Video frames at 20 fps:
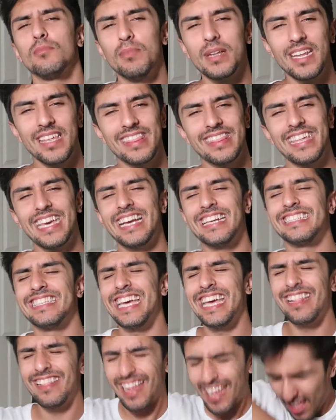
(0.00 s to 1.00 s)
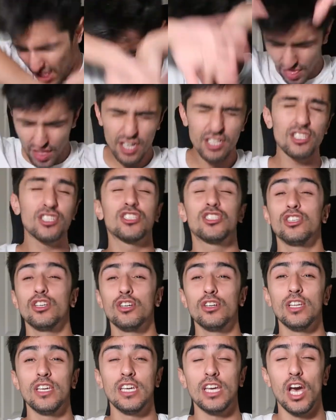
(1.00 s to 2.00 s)
bit of things in the
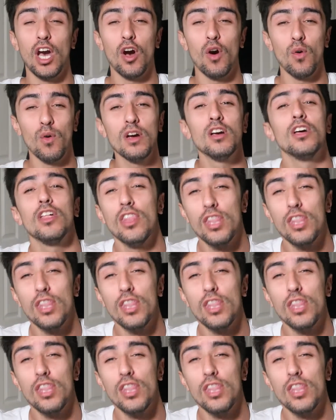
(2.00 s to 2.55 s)
studio,